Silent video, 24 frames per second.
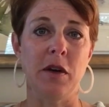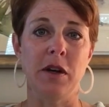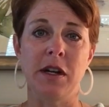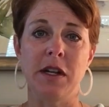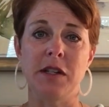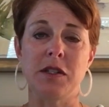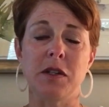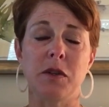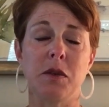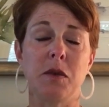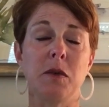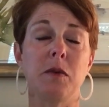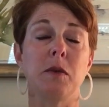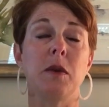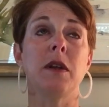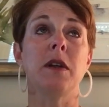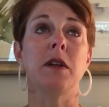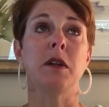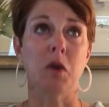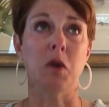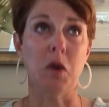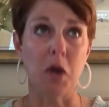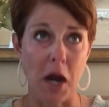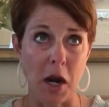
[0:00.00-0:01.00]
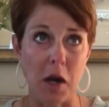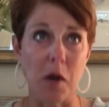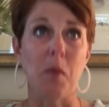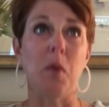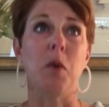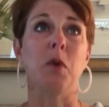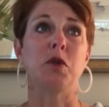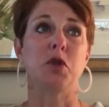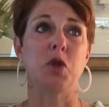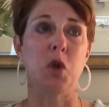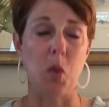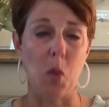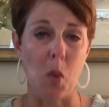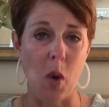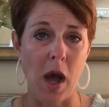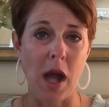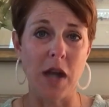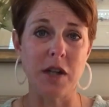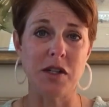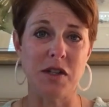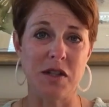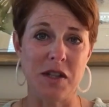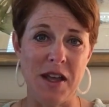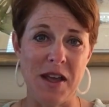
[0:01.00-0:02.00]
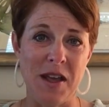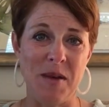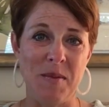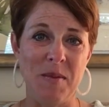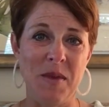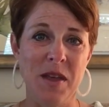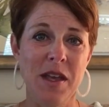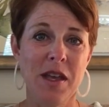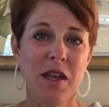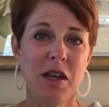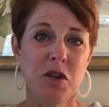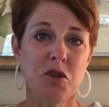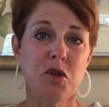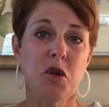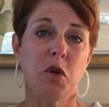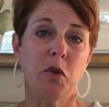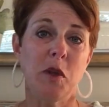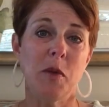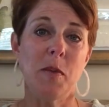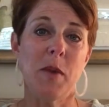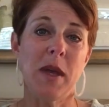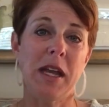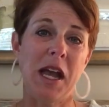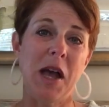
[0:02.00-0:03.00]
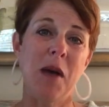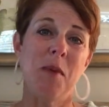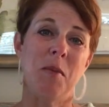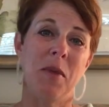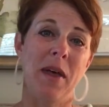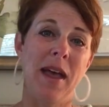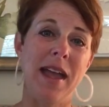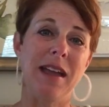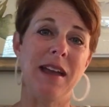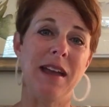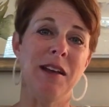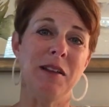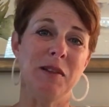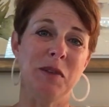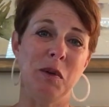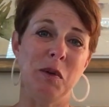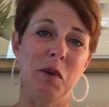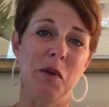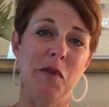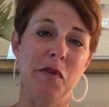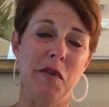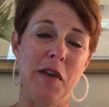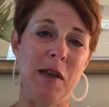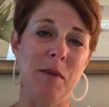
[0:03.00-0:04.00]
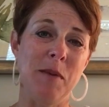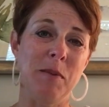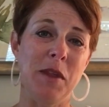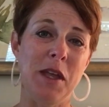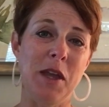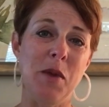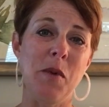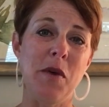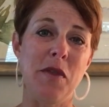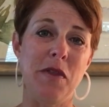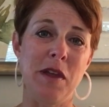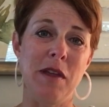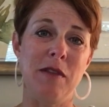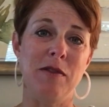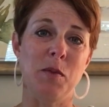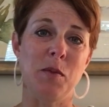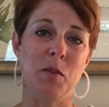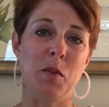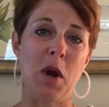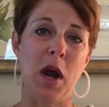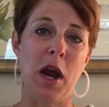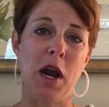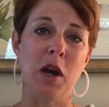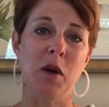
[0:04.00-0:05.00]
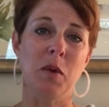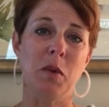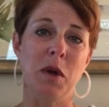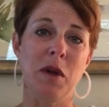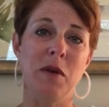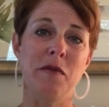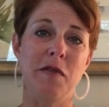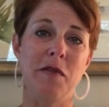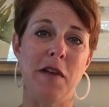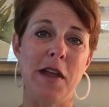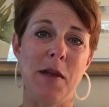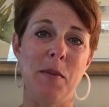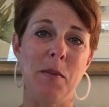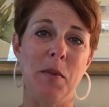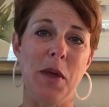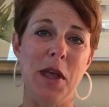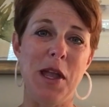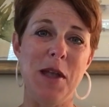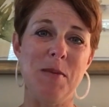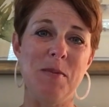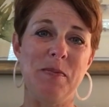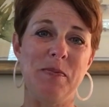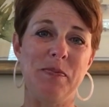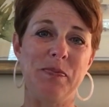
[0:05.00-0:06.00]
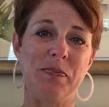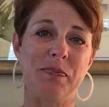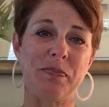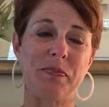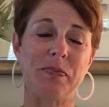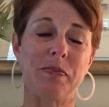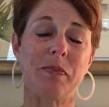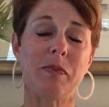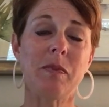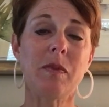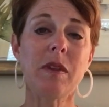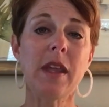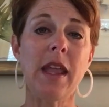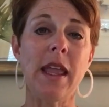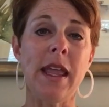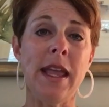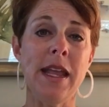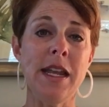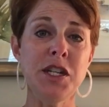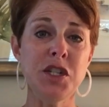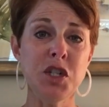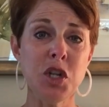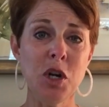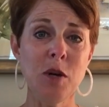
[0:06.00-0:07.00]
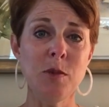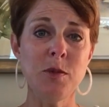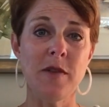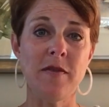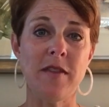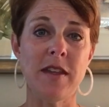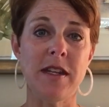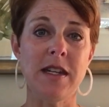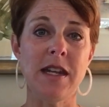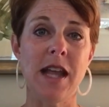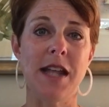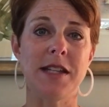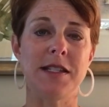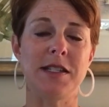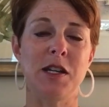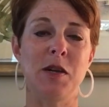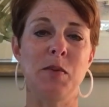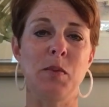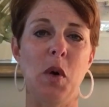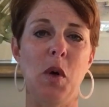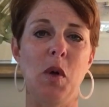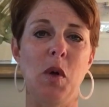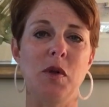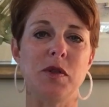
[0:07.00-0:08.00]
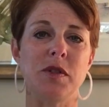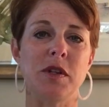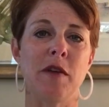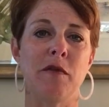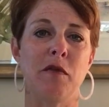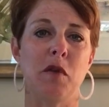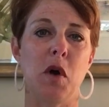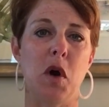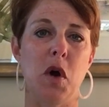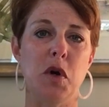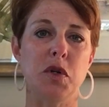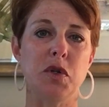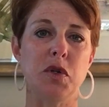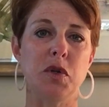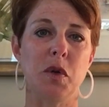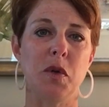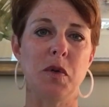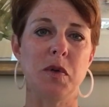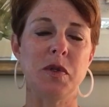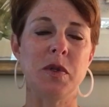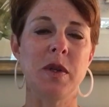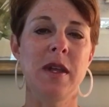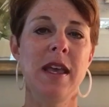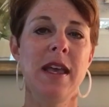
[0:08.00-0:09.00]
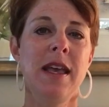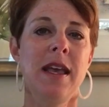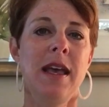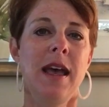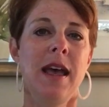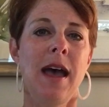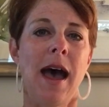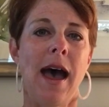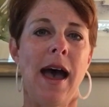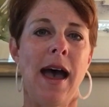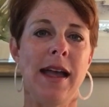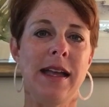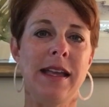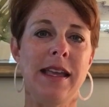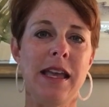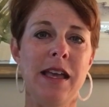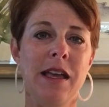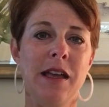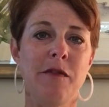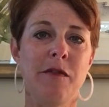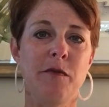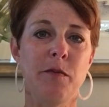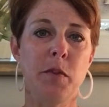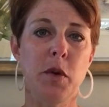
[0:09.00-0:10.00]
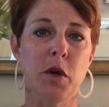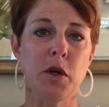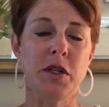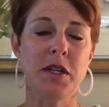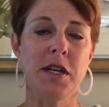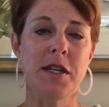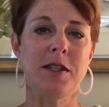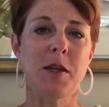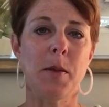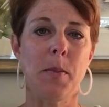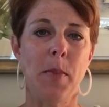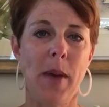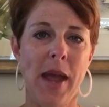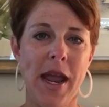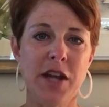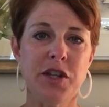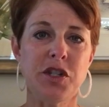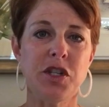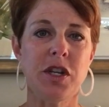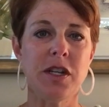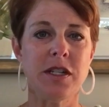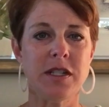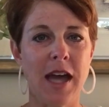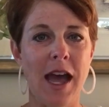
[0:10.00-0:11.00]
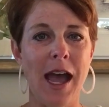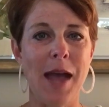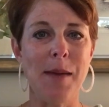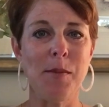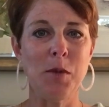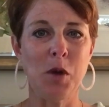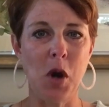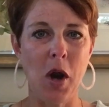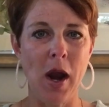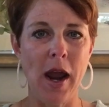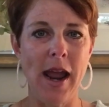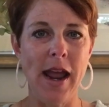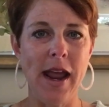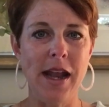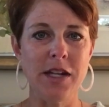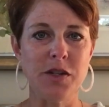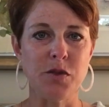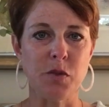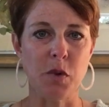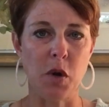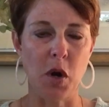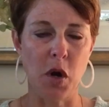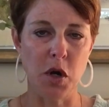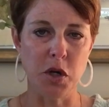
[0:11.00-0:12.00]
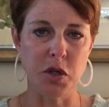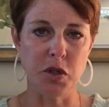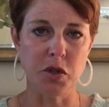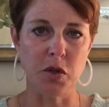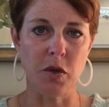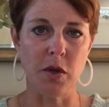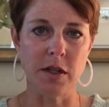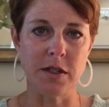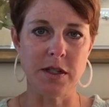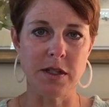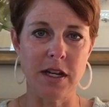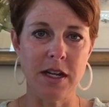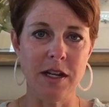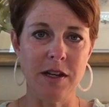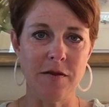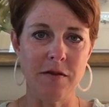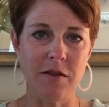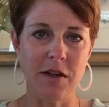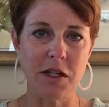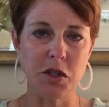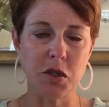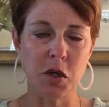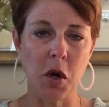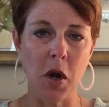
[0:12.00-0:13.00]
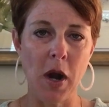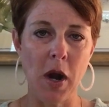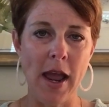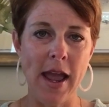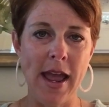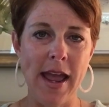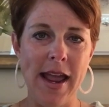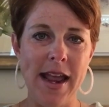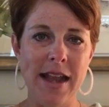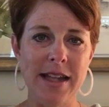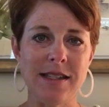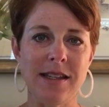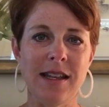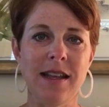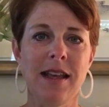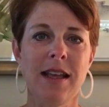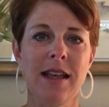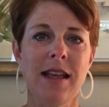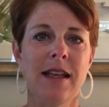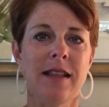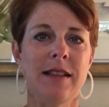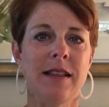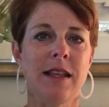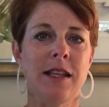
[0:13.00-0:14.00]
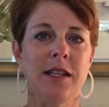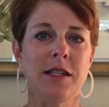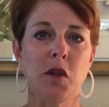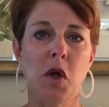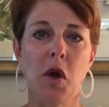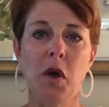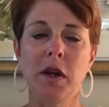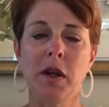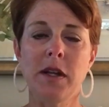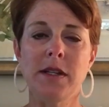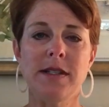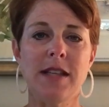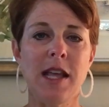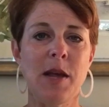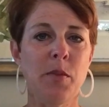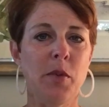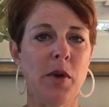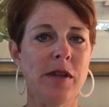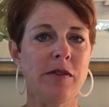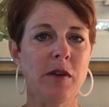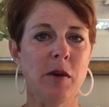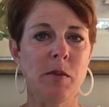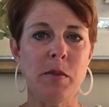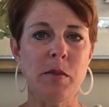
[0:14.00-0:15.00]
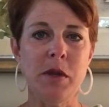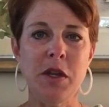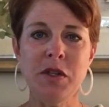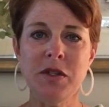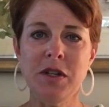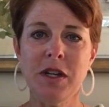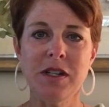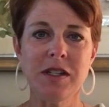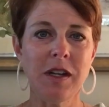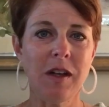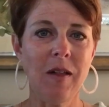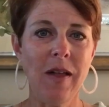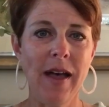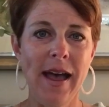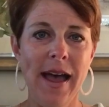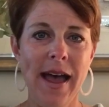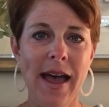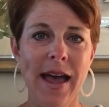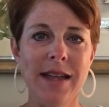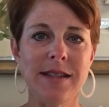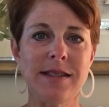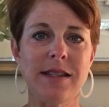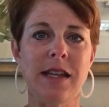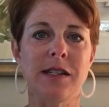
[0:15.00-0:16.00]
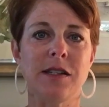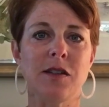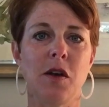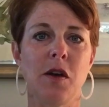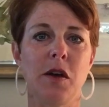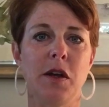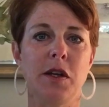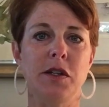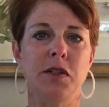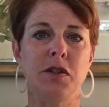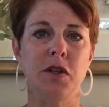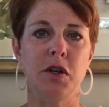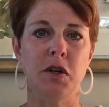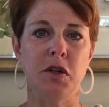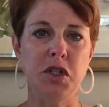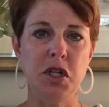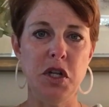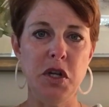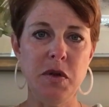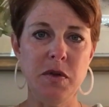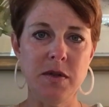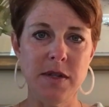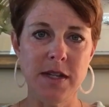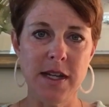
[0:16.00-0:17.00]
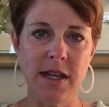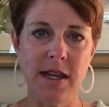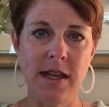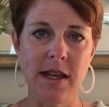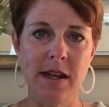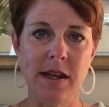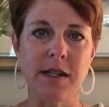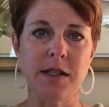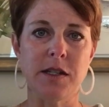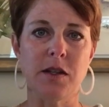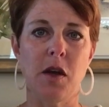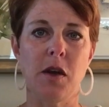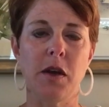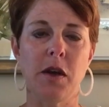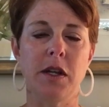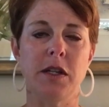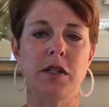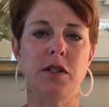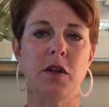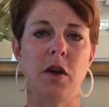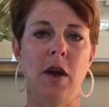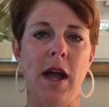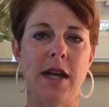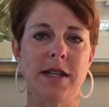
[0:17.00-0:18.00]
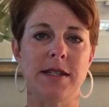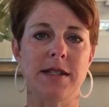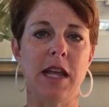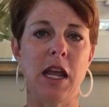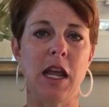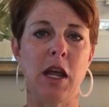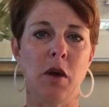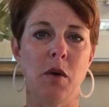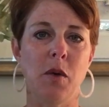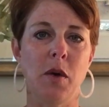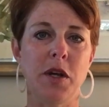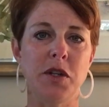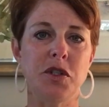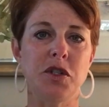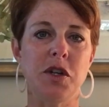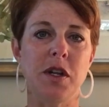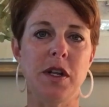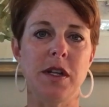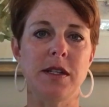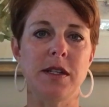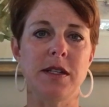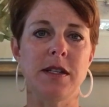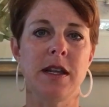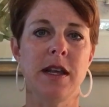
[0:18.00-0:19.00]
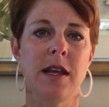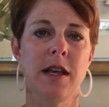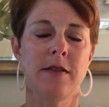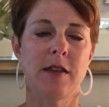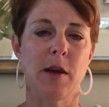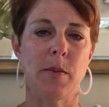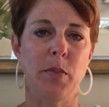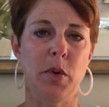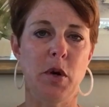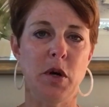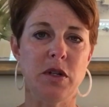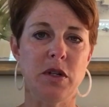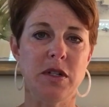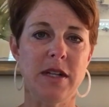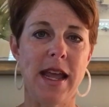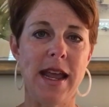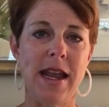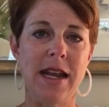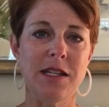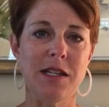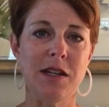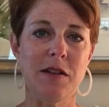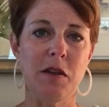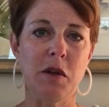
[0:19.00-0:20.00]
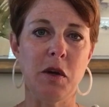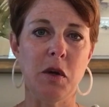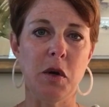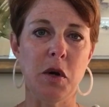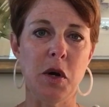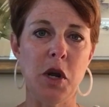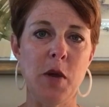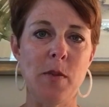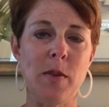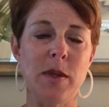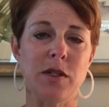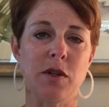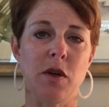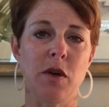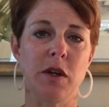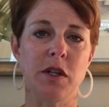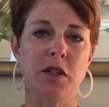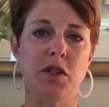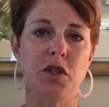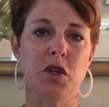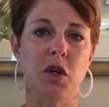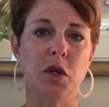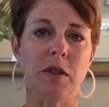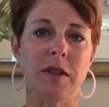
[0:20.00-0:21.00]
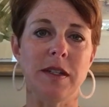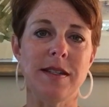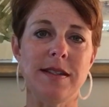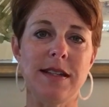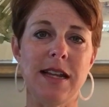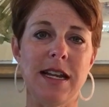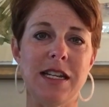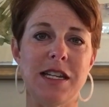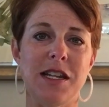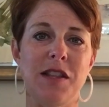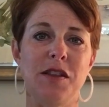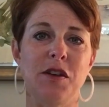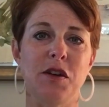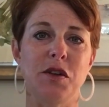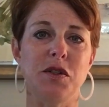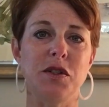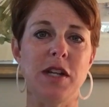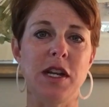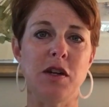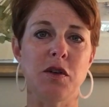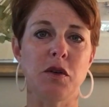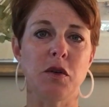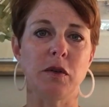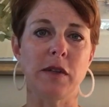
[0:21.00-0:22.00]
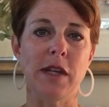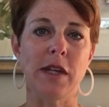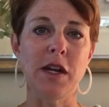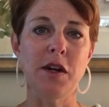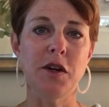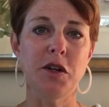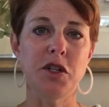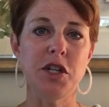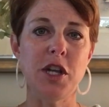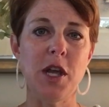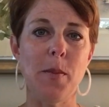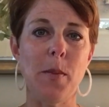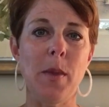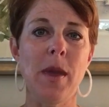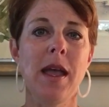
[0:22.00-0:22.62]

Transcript: And it's incredible to watch them truly become like a little family within the Briarwood family. In terms of the nuts and bolts of rehearsals, I give participation type grades, rehearsal attentiveness grades, as long as they bring their music to class, as long as they're tuned in, as long as they're asking questions that pertain to the group, as long as they're listening to their senior leadership.